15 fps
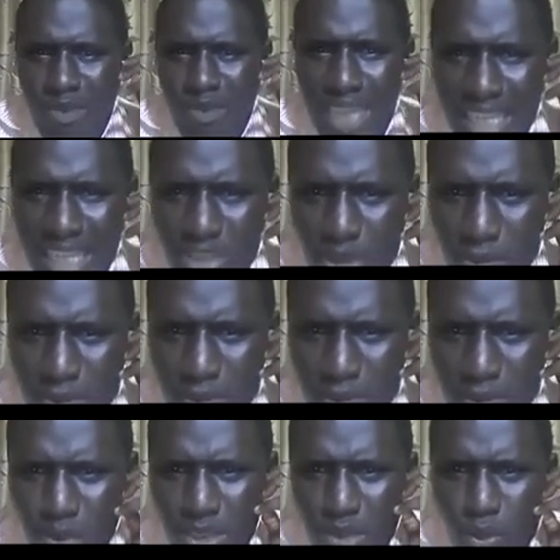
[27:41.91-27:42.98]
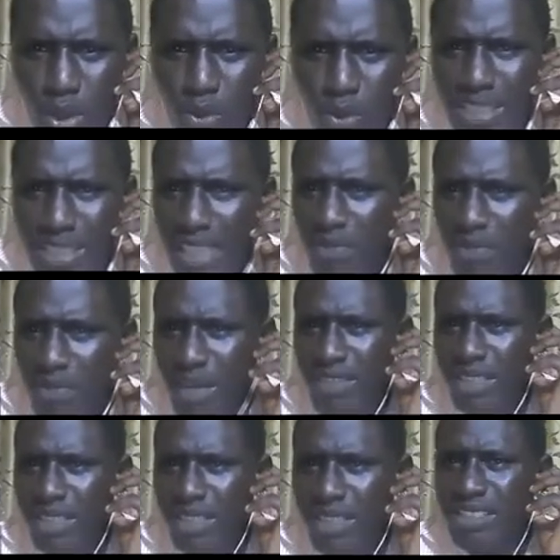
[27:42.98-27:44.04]
as compared with 35 degree,
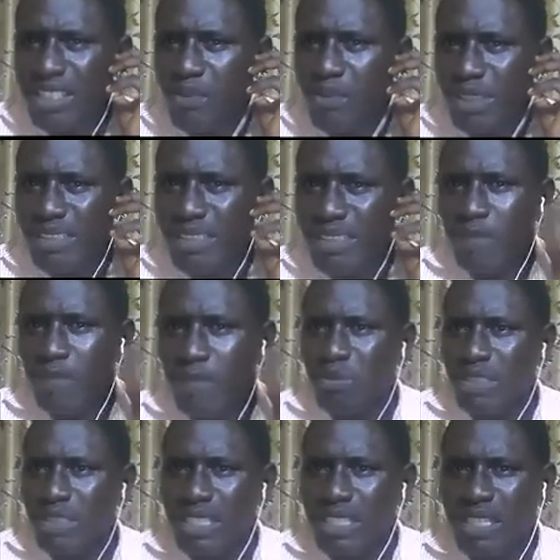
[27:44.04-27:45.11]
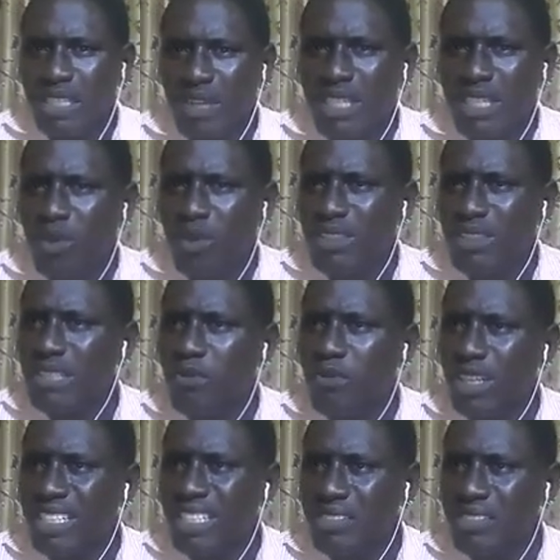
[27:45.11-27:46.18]
what's the difference now? The difference is 44
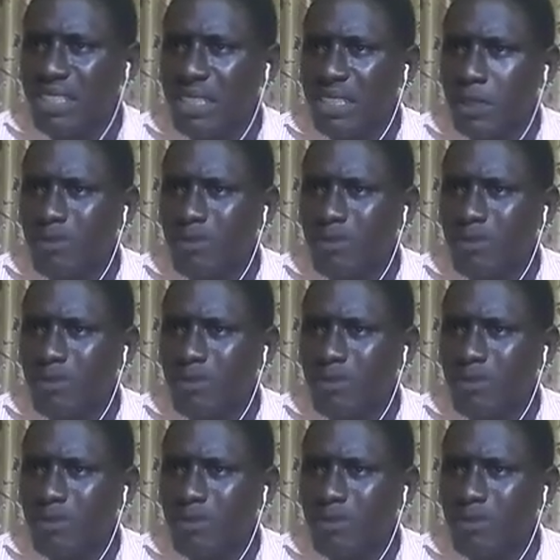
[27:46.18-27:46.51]
degree.